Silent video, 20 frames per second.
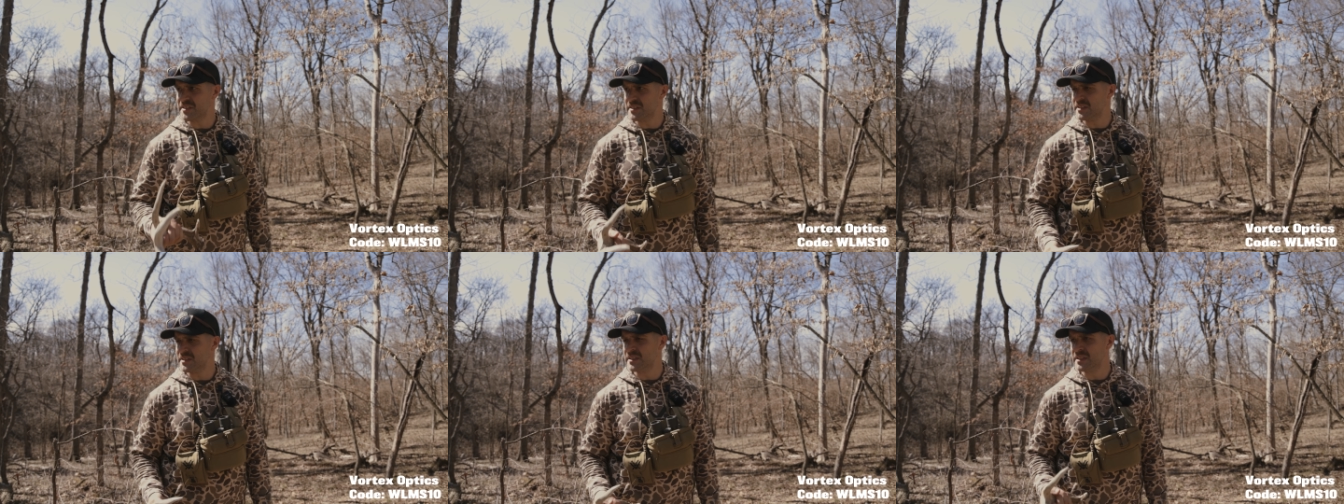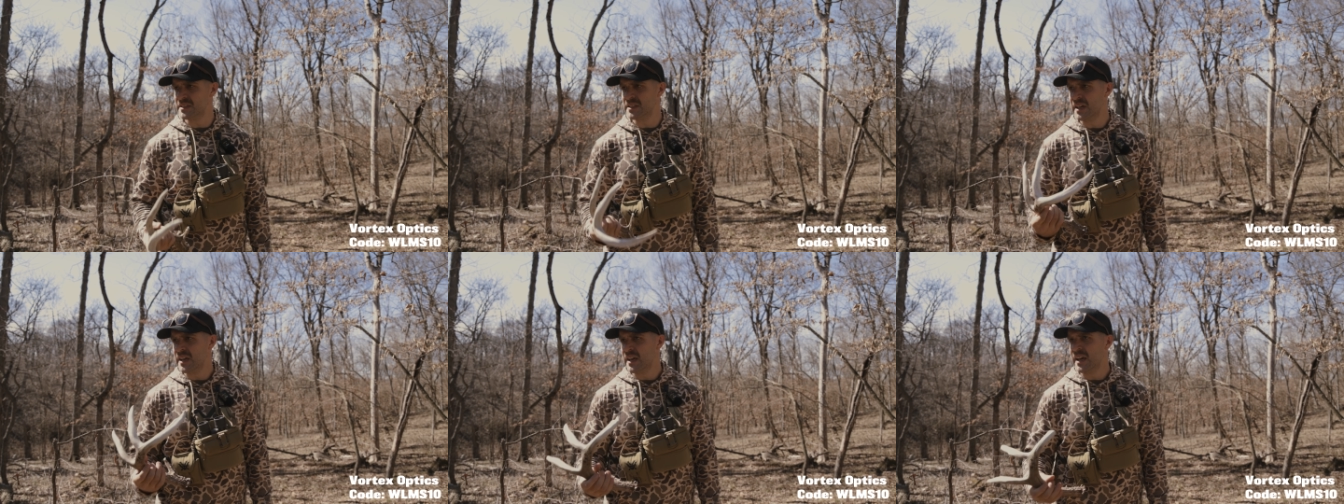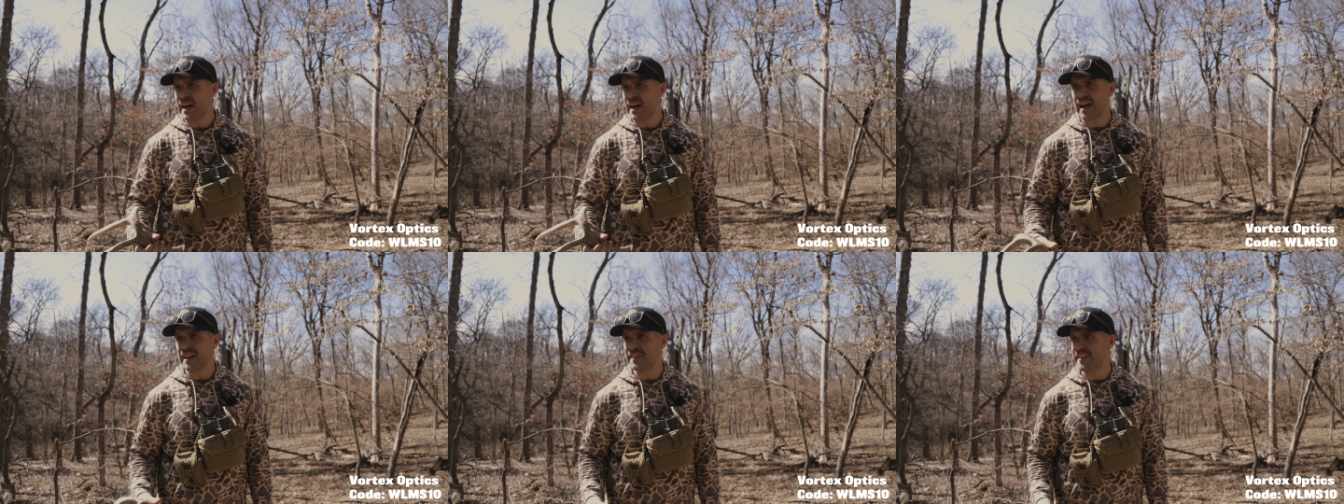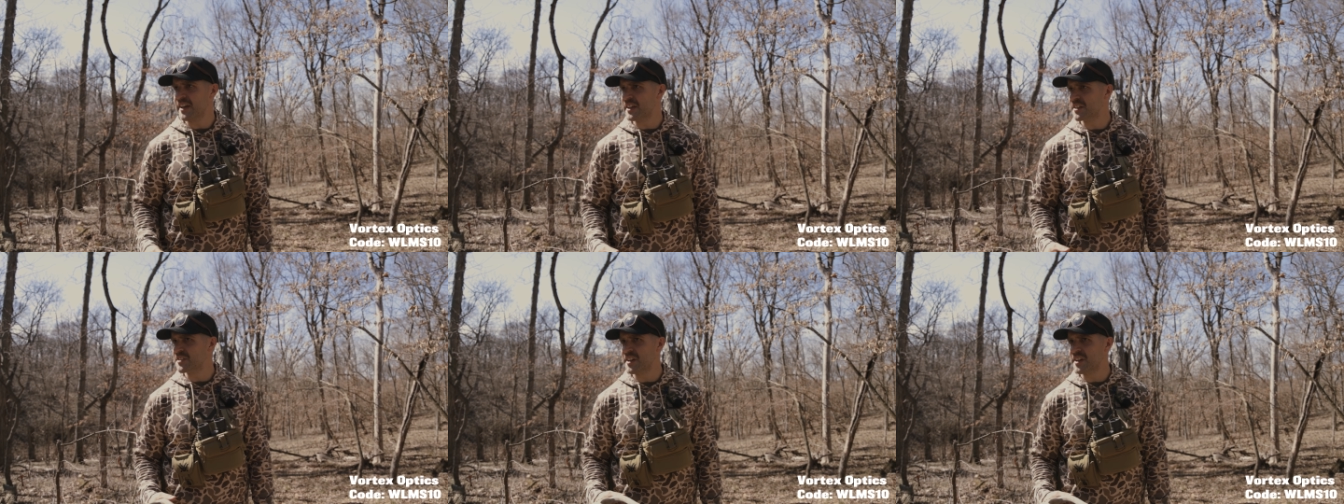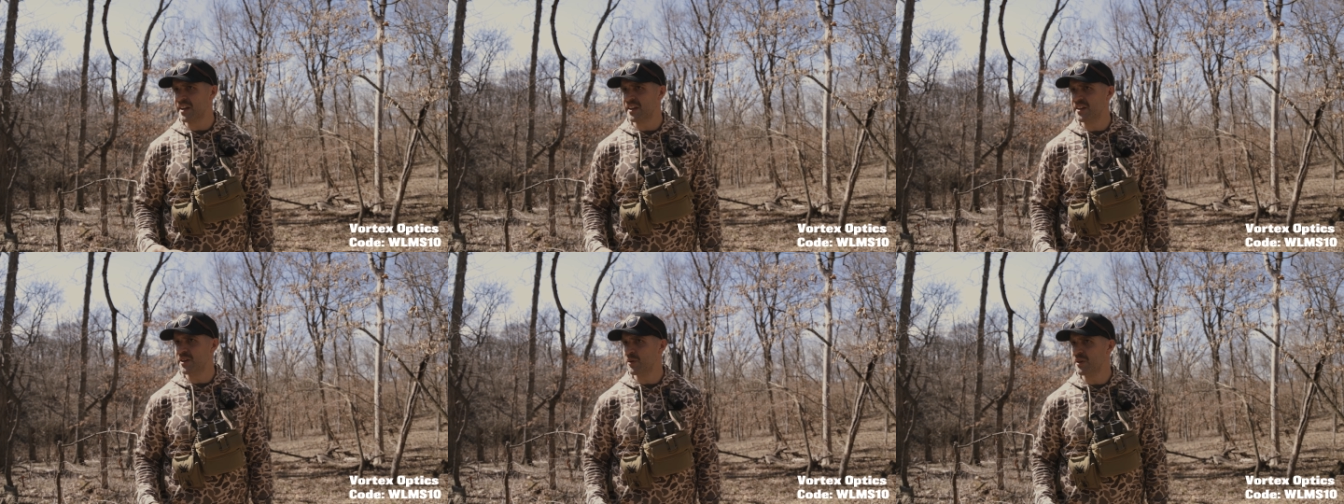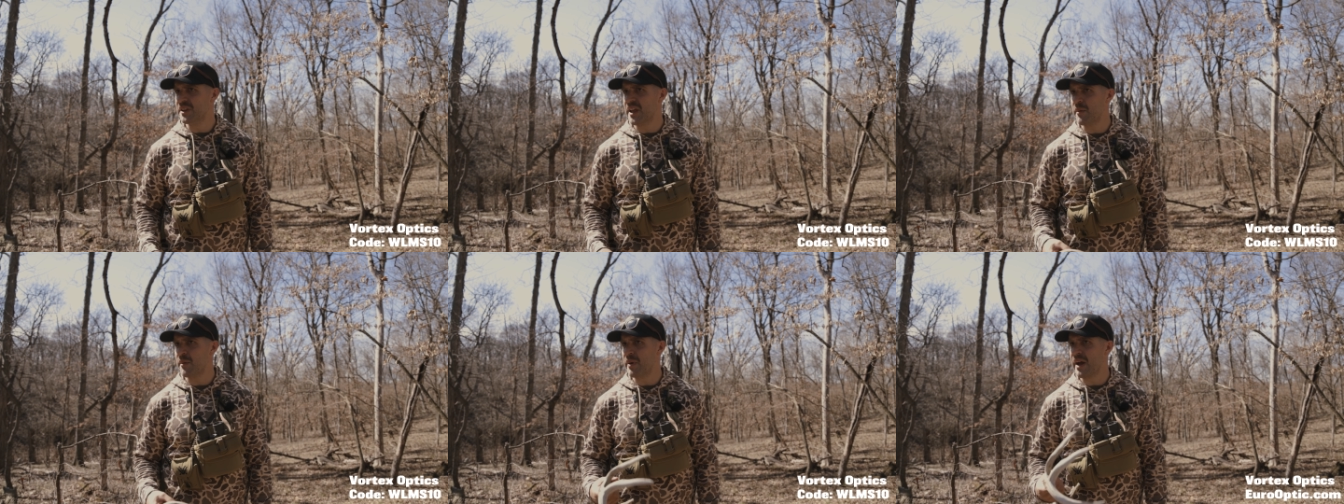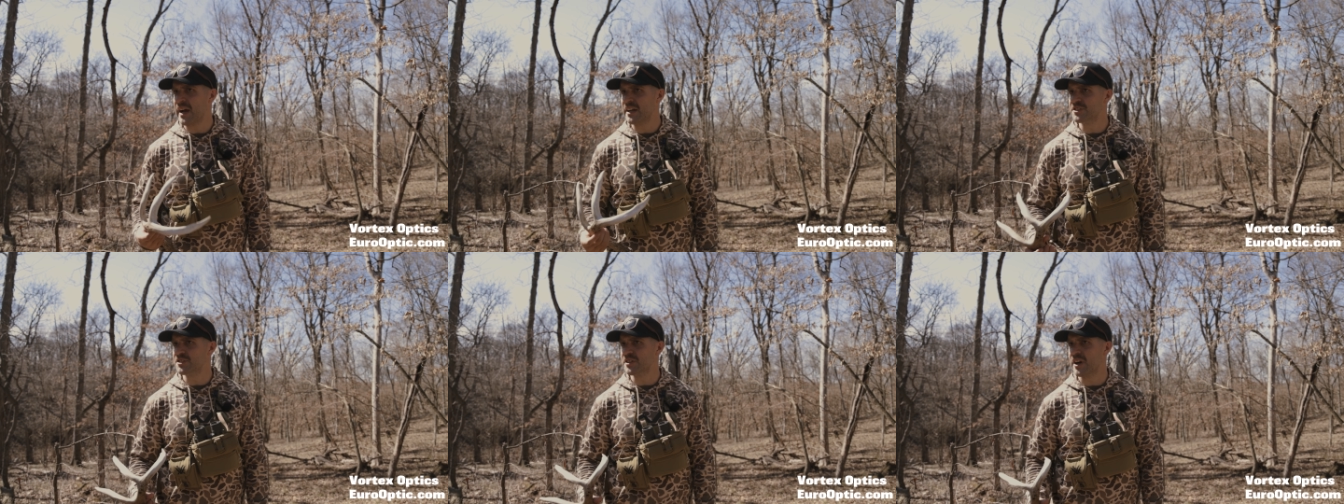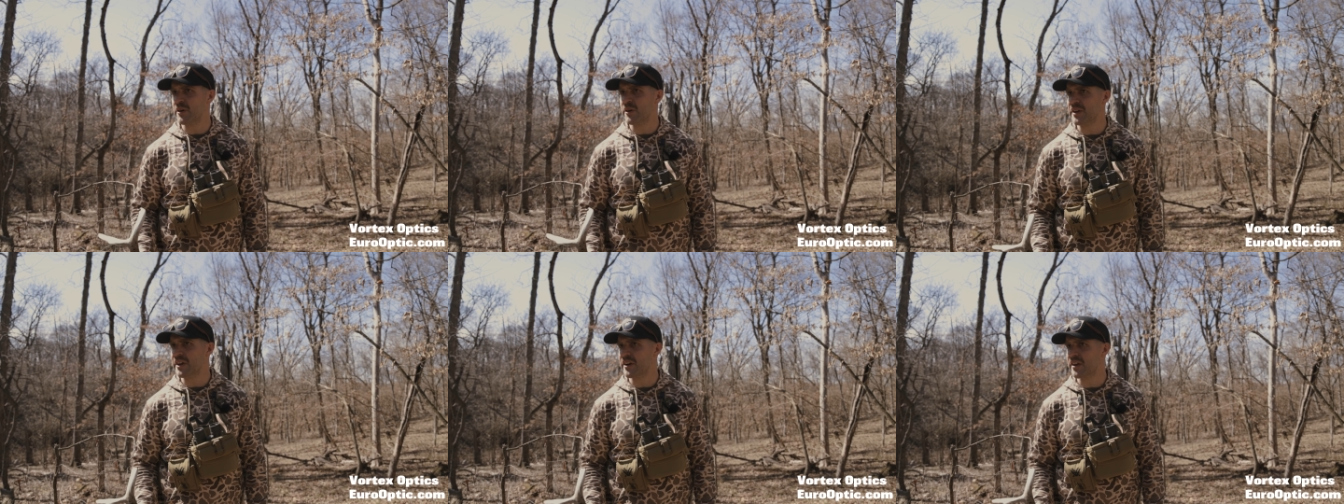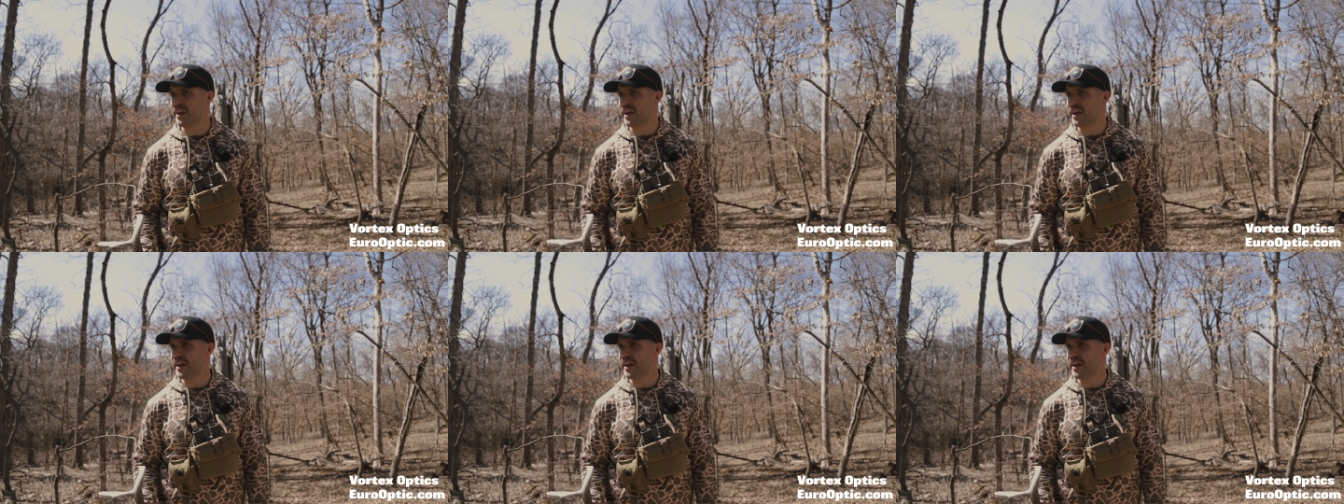And I think it just had to do with that bad drought year.